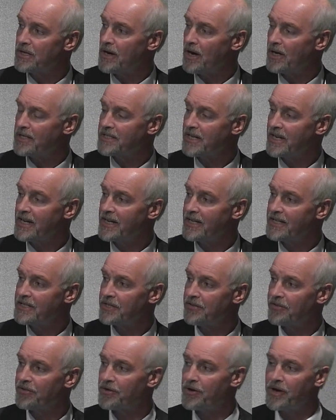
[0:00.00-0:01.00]

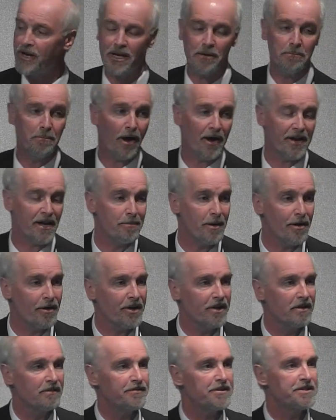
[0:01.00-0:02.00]
1983 by an
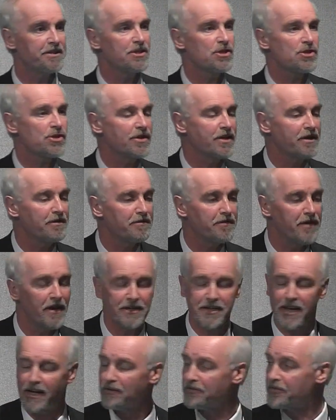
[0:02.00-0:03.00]
American physician in
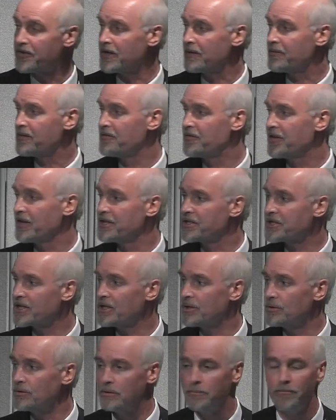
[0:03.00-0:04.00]
Philadelphia, Phyllis
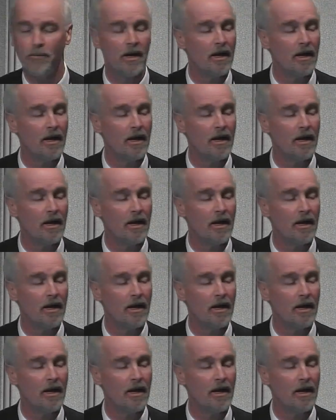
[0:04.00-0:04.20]
Kuhn.